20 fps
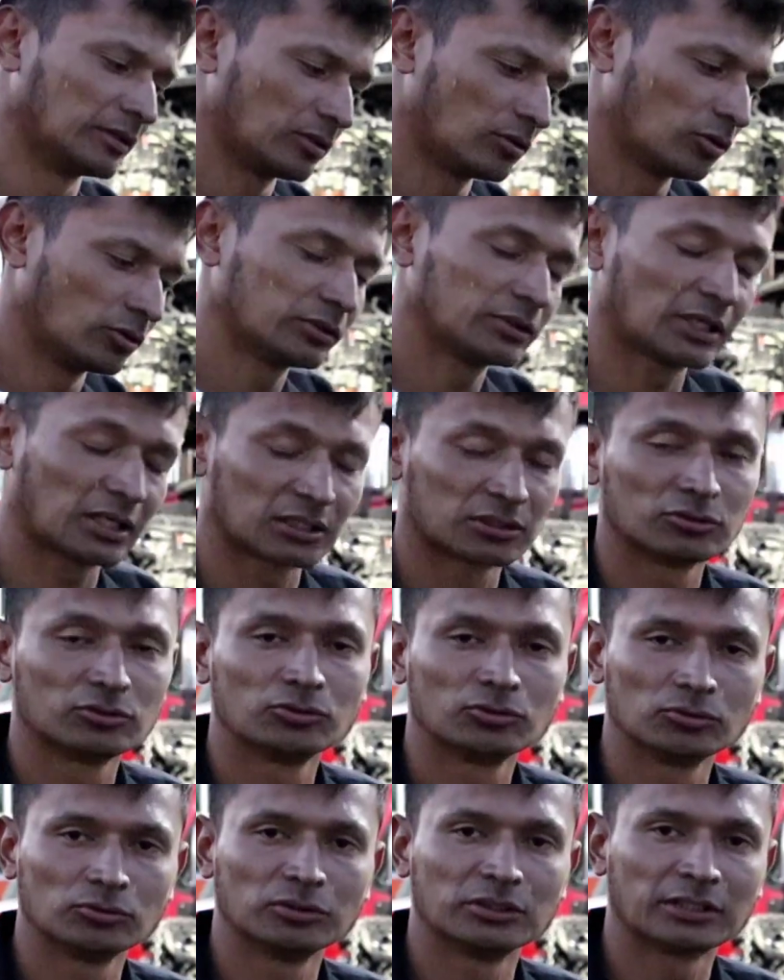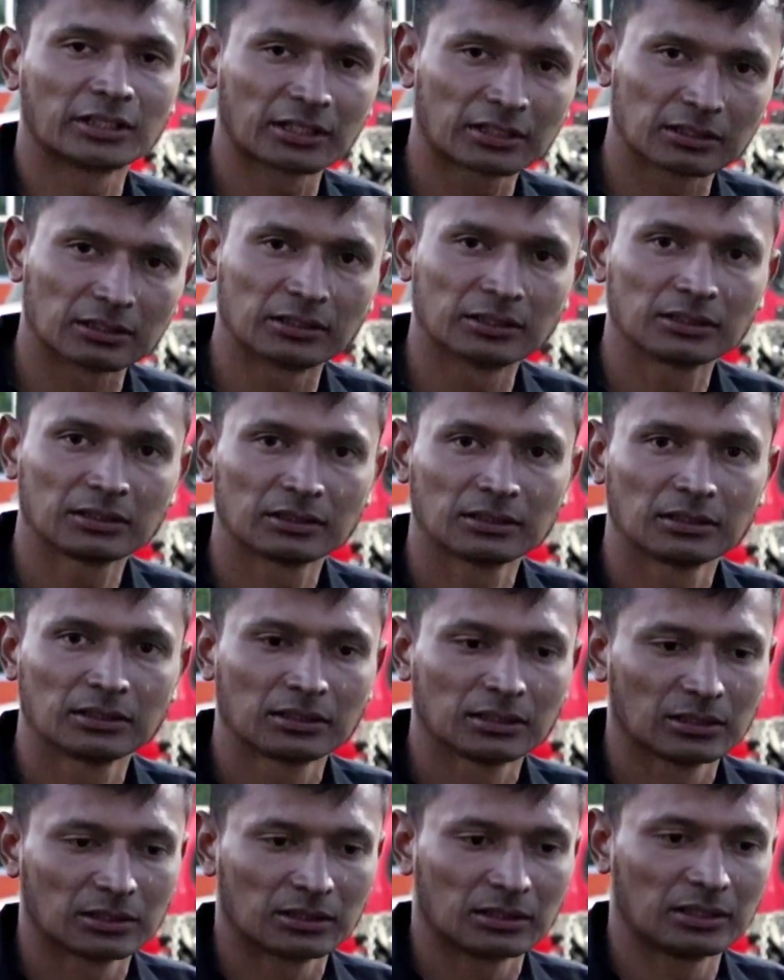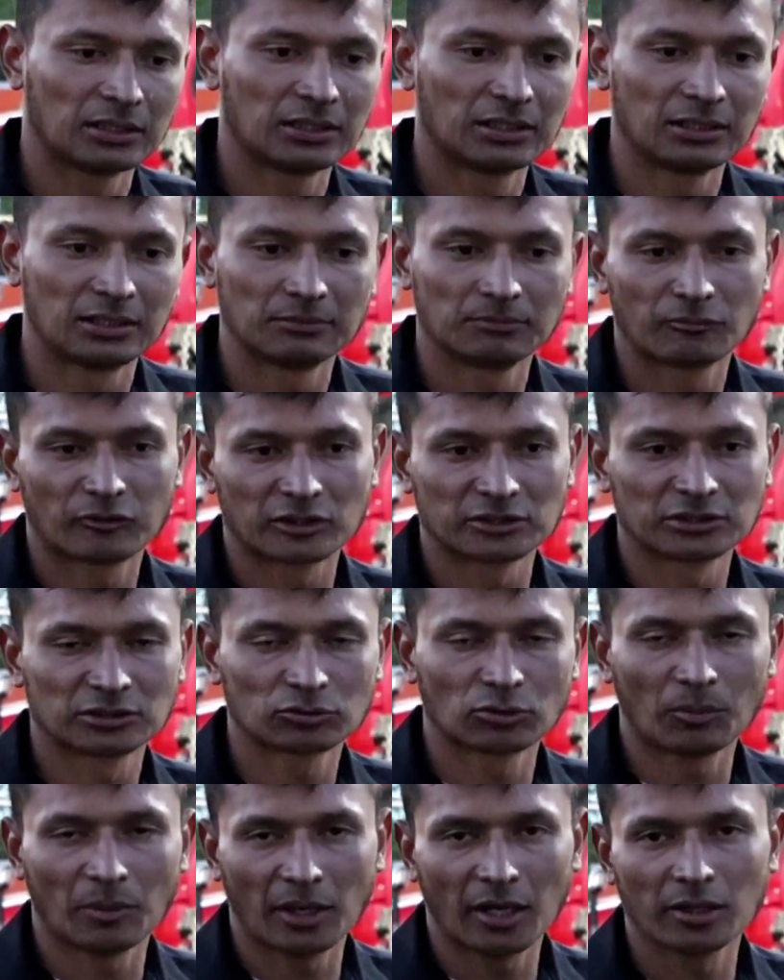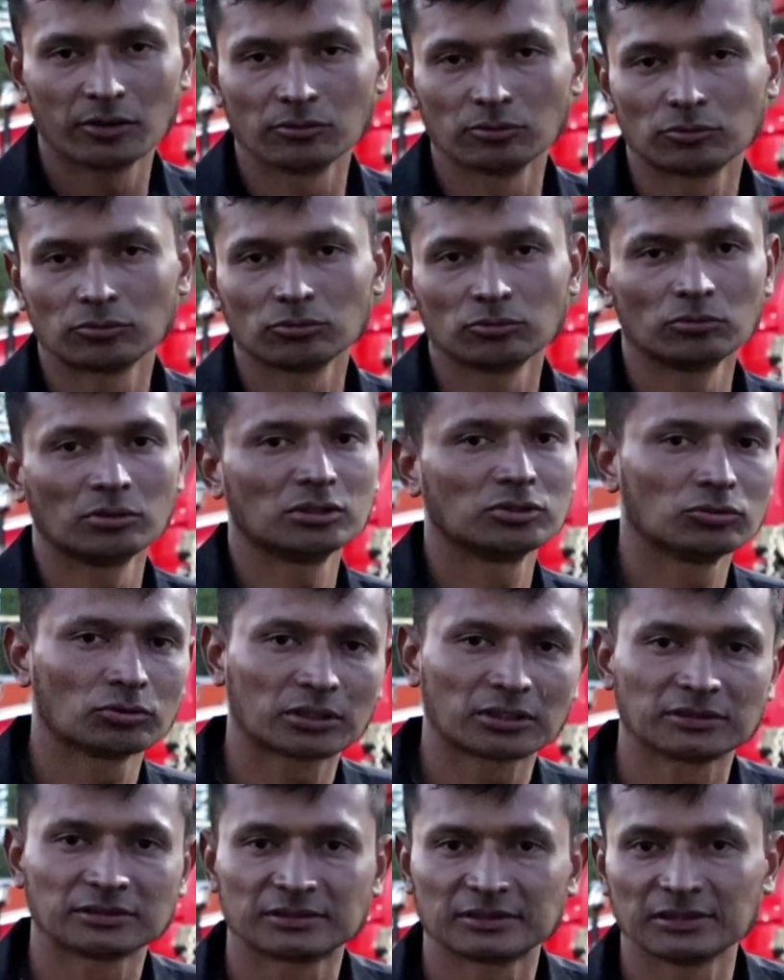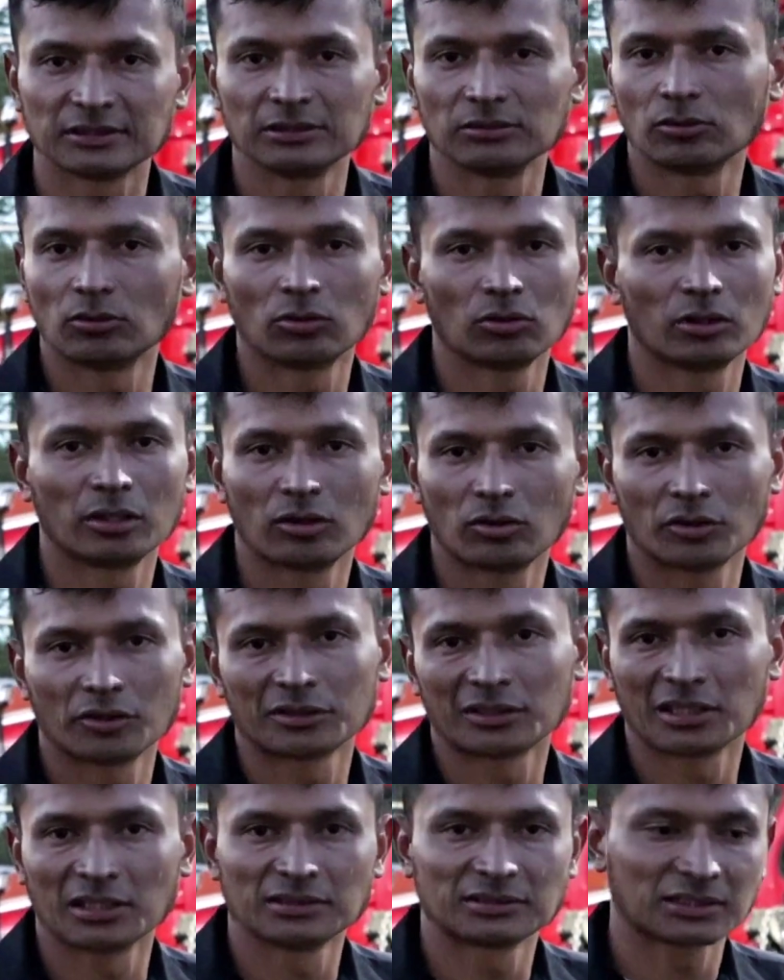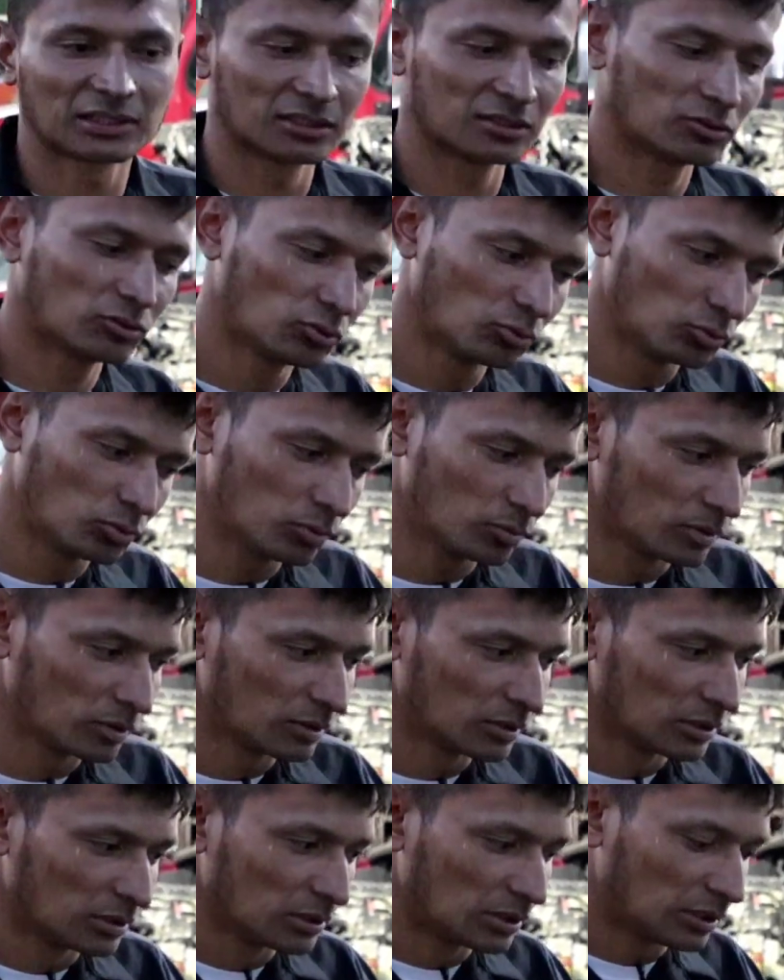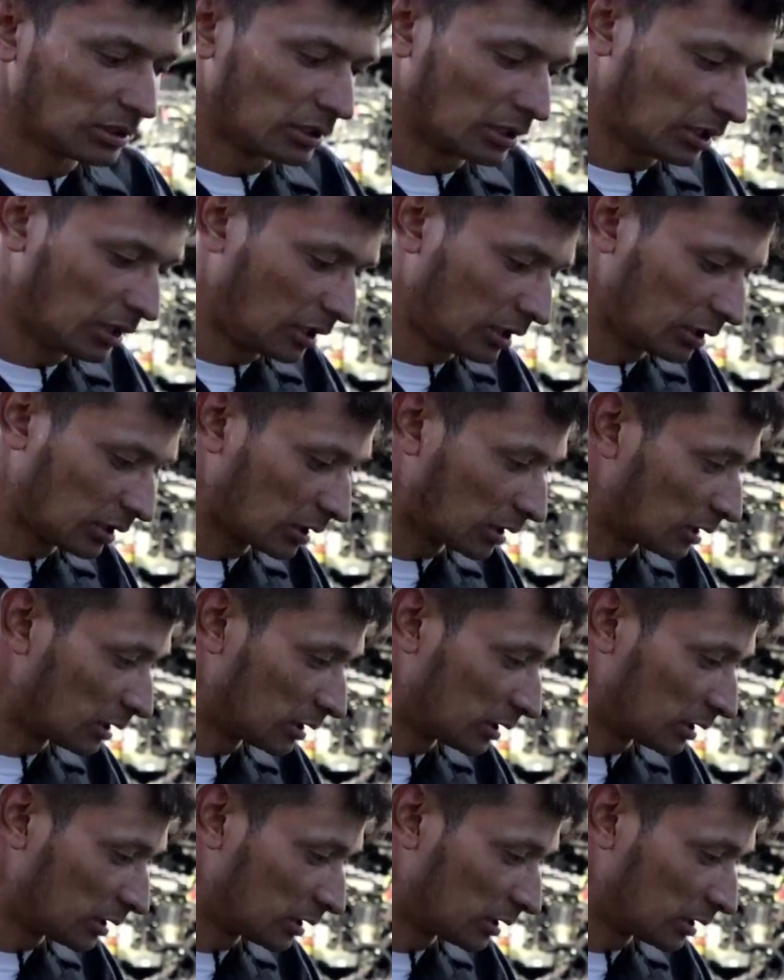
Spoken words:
contact you directly. Francisco Maya YouTube, and you can see all the other things I do, and